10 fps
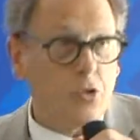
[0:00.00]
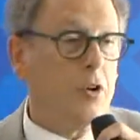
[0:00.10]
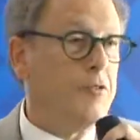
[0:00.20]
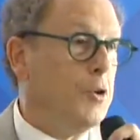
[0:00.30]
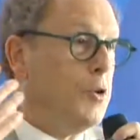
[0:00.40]
sure
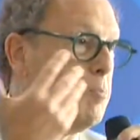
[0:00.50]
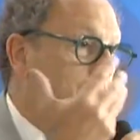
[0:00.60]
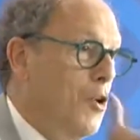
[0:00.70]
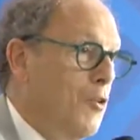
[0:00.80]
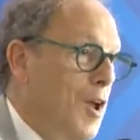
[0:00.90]
if you're in
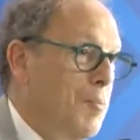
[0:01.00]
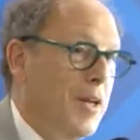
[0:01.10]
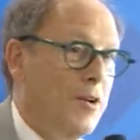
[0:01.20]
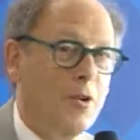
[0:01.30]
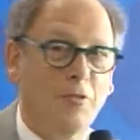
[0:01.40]

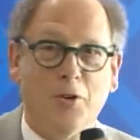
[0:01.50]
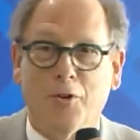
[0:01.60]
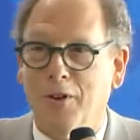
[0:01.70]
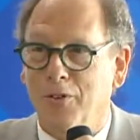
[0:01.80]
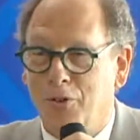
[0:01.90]
programming or if
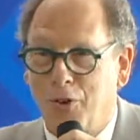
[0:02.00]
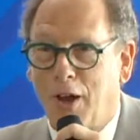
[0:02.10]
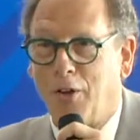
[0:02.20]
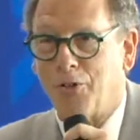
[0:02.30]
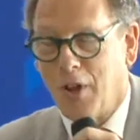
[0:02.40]
you're in
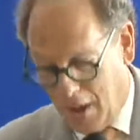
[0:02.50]
sales.